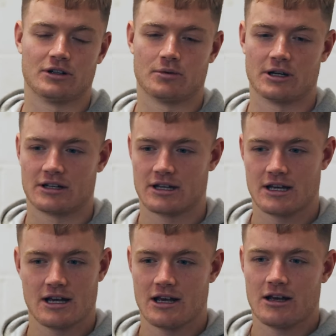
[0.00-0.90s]
We had
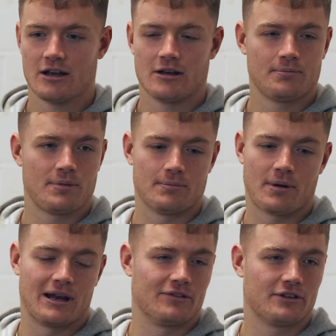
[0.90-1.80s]

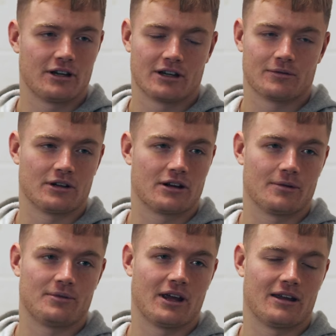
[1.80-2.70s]
bailiffs turning up to the club,
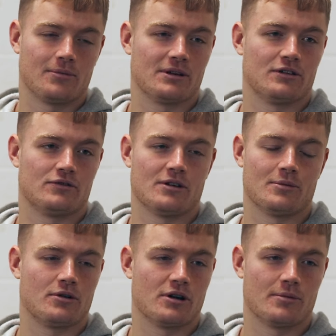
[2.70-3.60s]
taking bits of gym
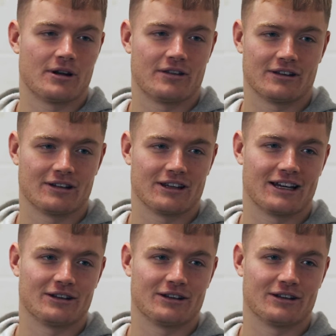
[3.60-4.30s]
equipment and things like that.